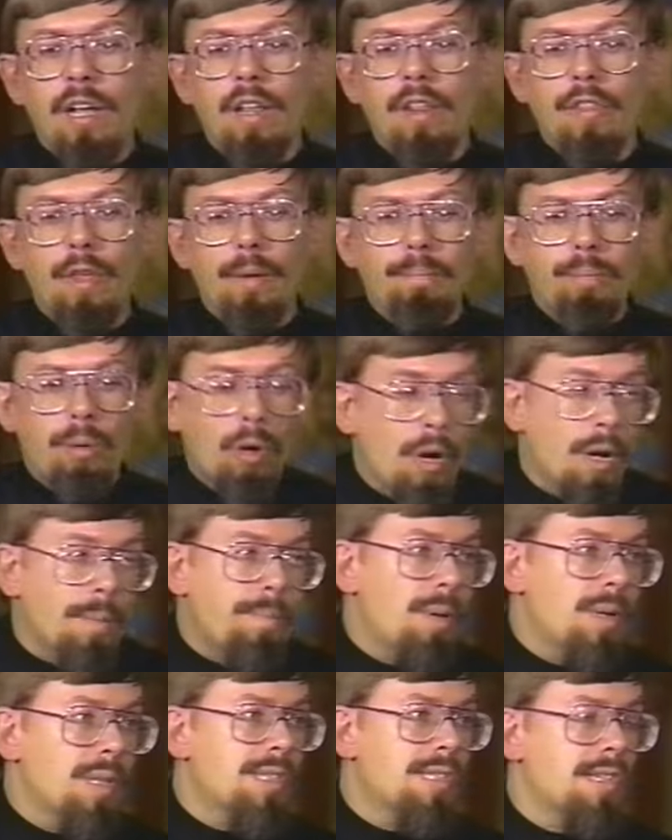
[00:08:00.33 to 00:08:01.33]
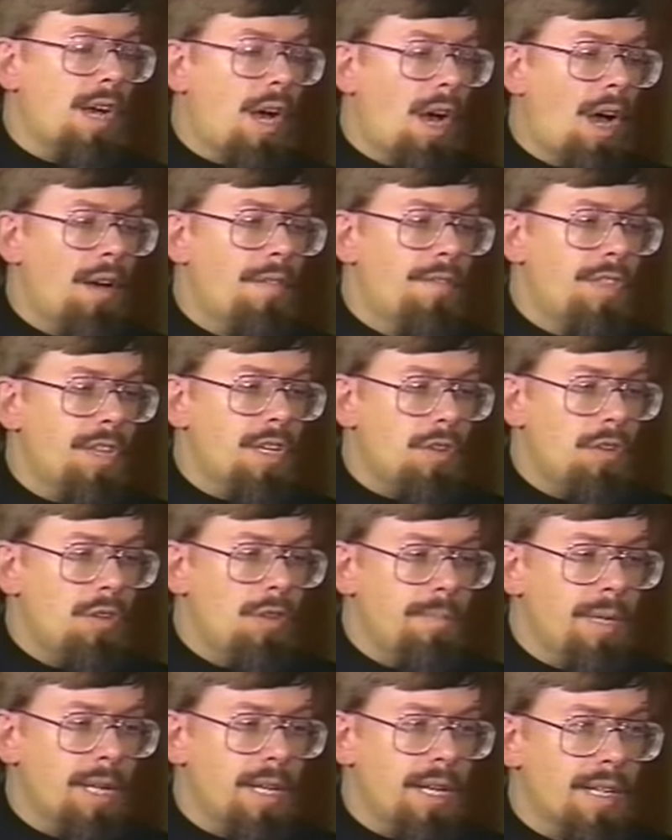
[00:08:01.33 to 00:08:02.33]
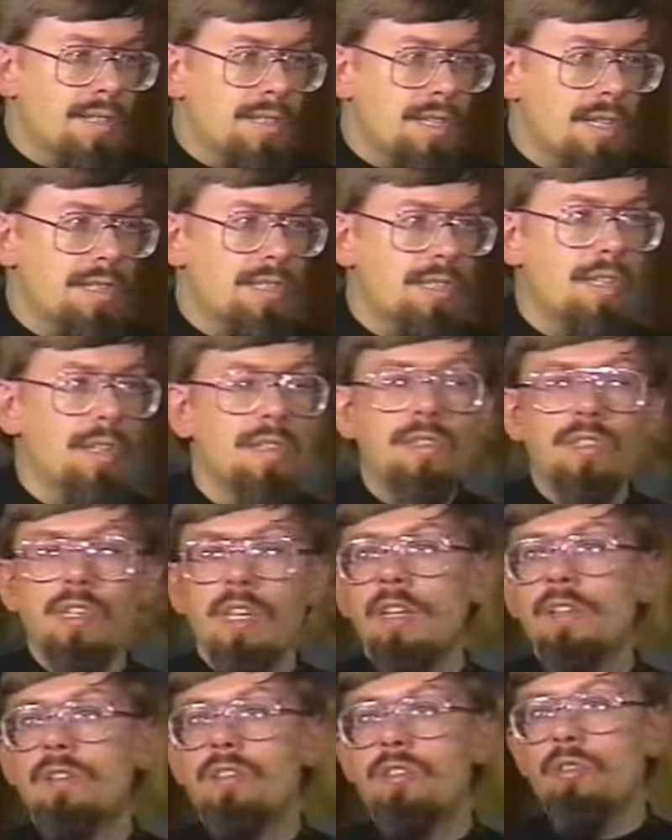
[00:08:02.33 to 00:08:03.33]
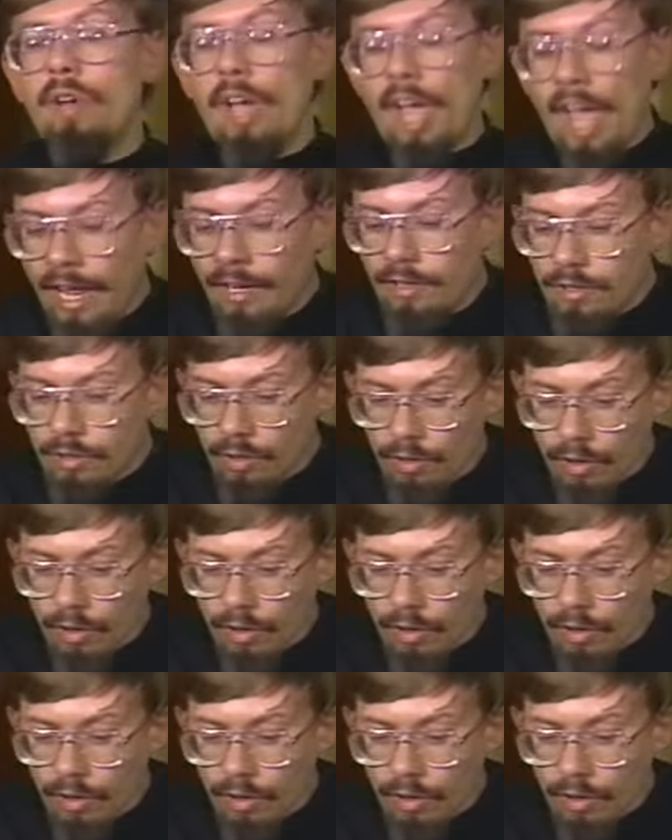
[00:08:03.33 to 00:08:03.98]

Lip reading: the purpose of the human existence is to enter